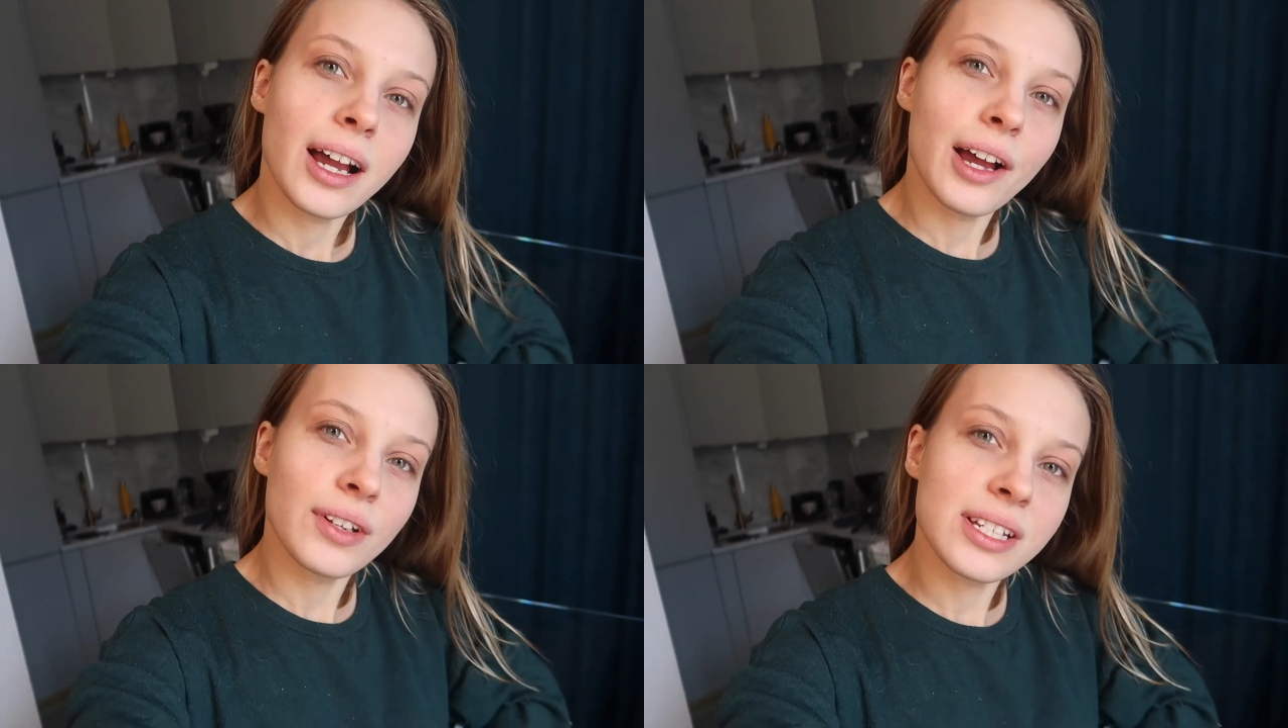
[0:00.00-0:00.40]

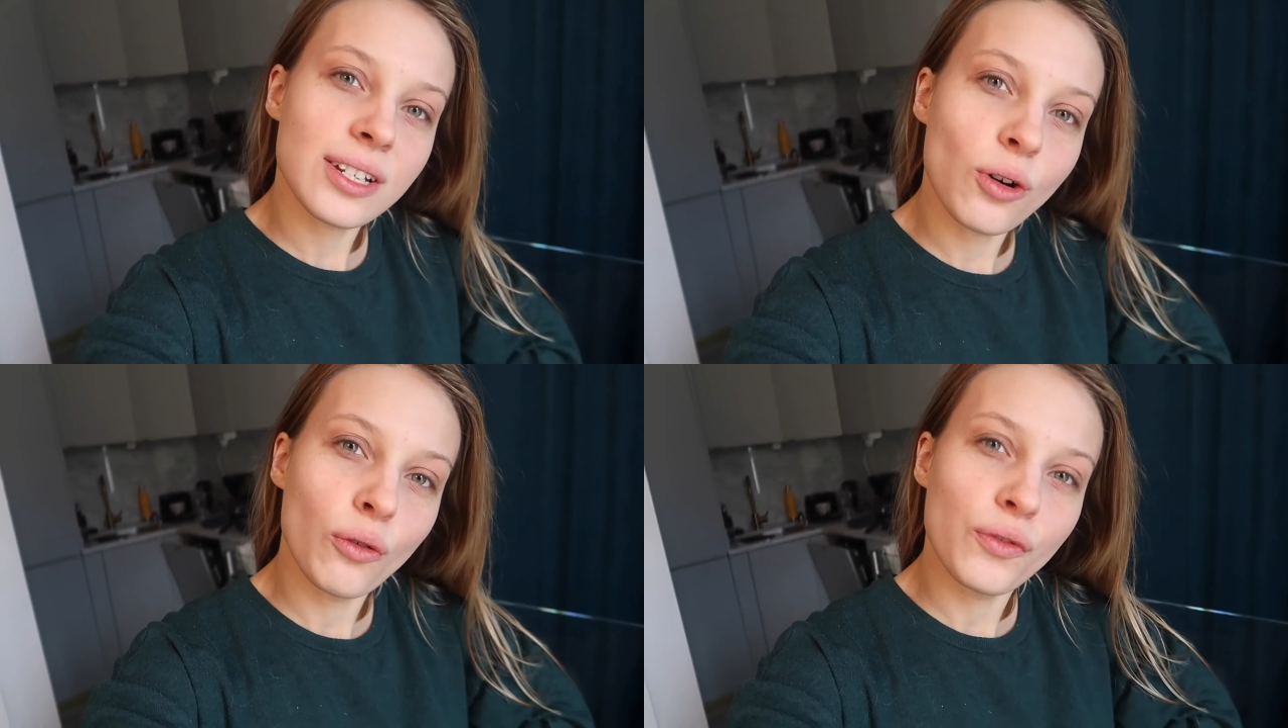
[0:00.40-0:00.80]

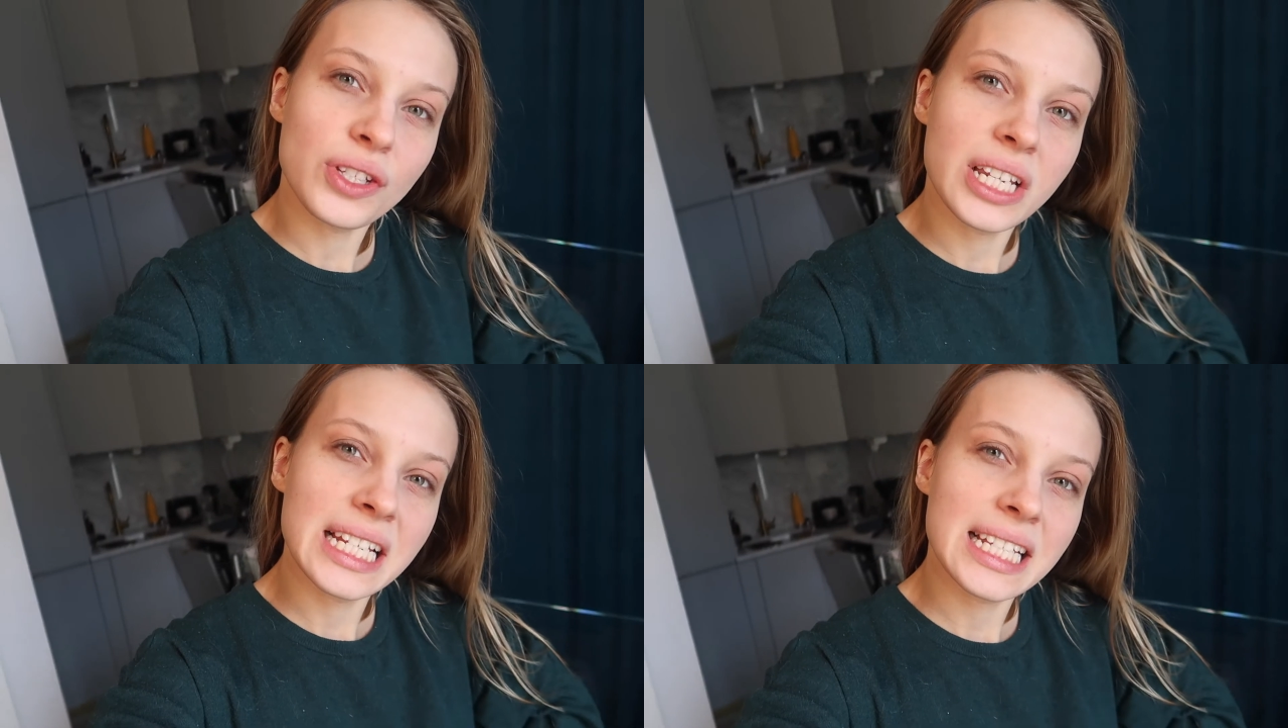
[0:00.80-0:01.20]
Haven't
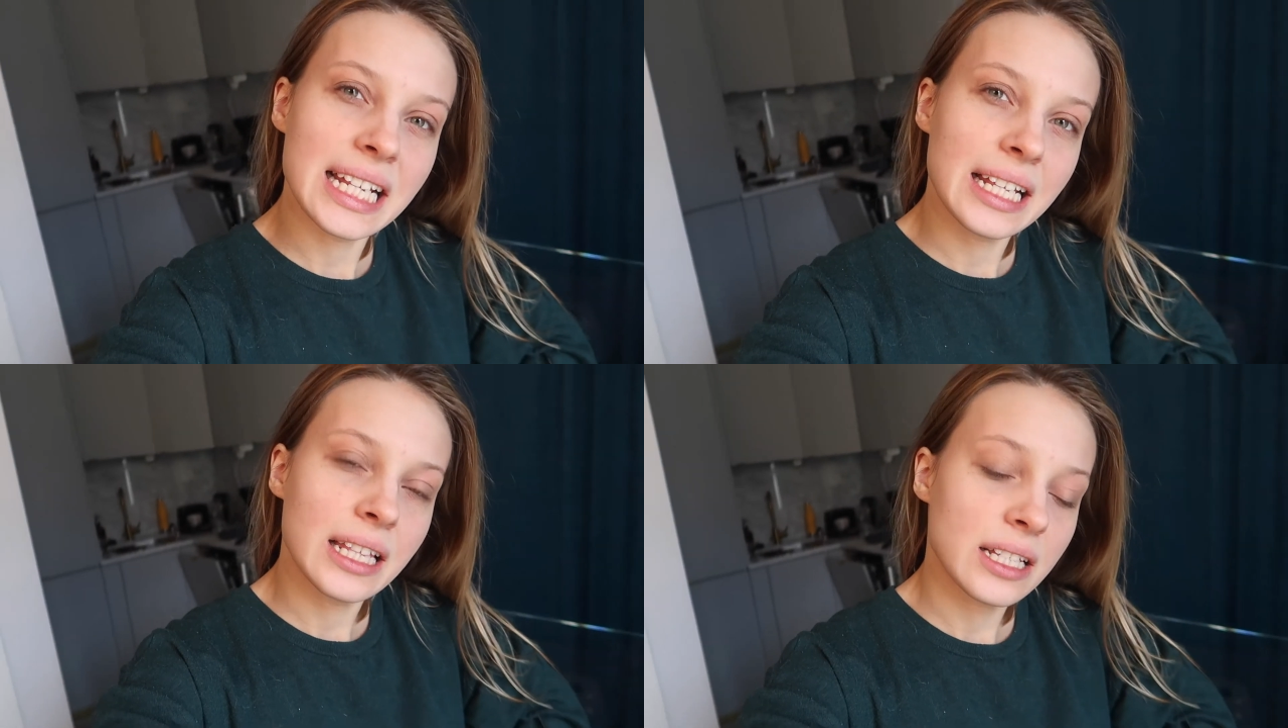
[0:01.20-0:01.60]
obviously
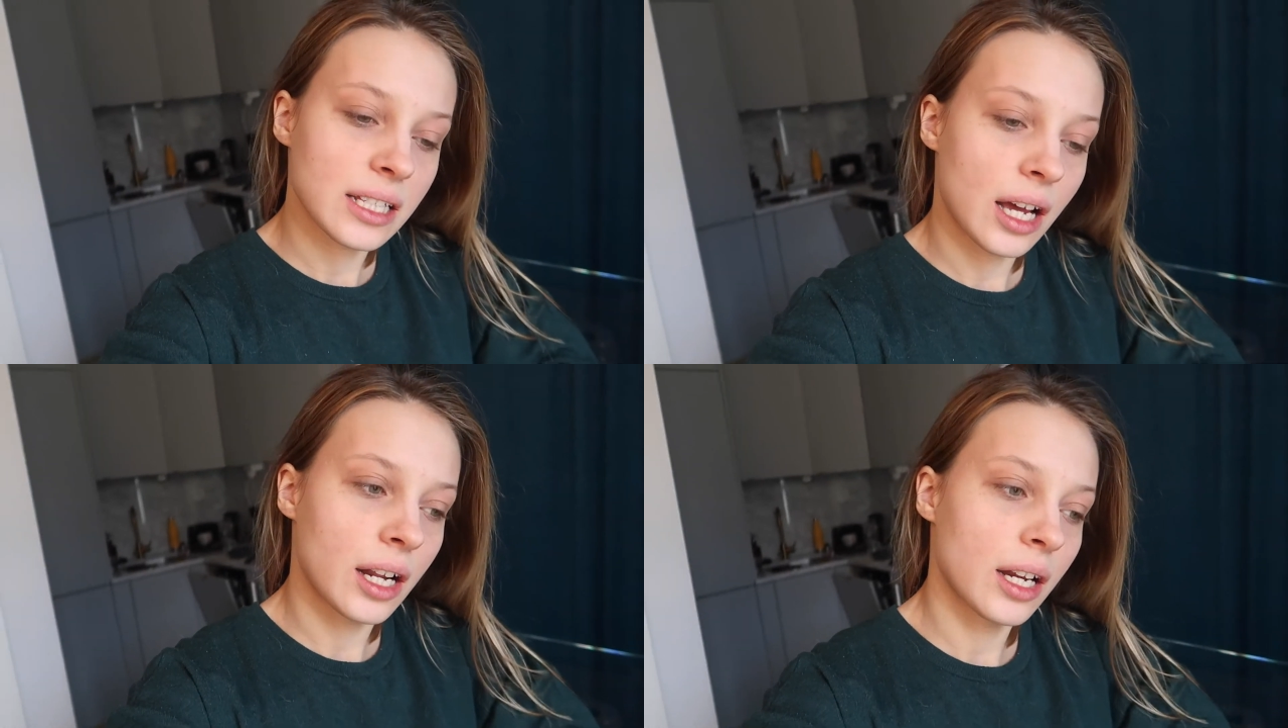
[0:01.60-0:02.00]
seen the
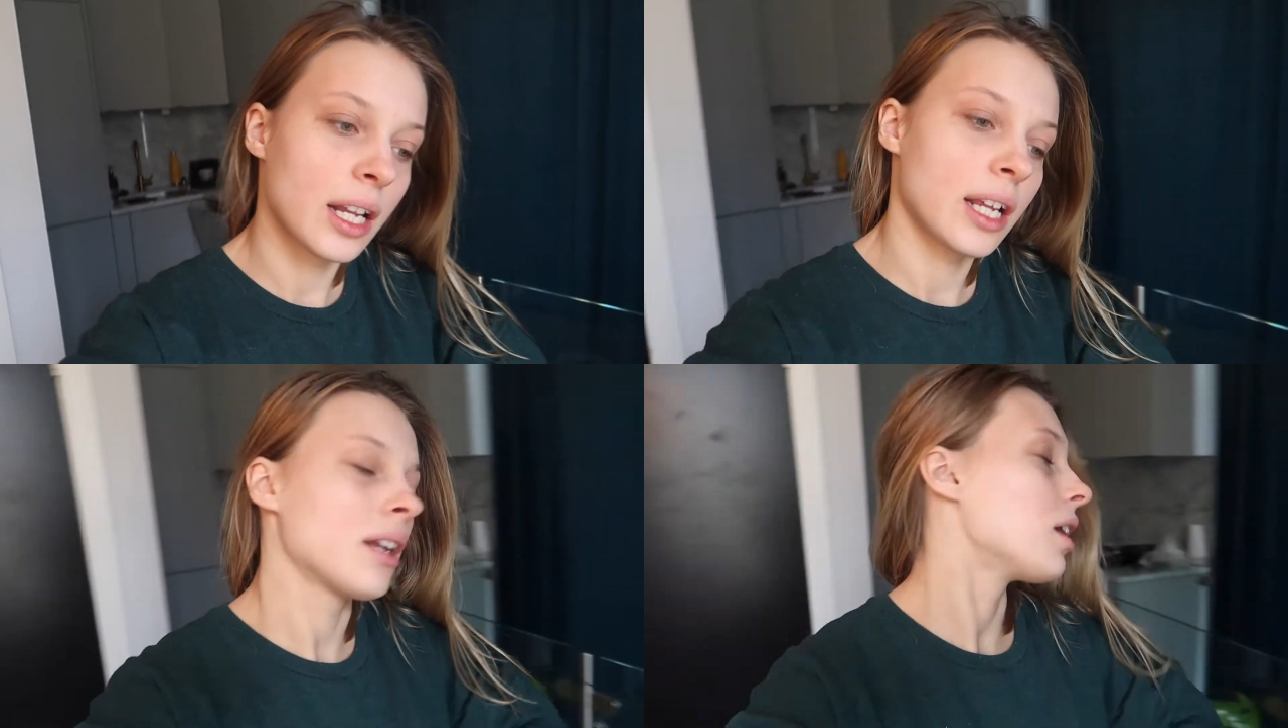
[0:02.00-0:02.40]
sun in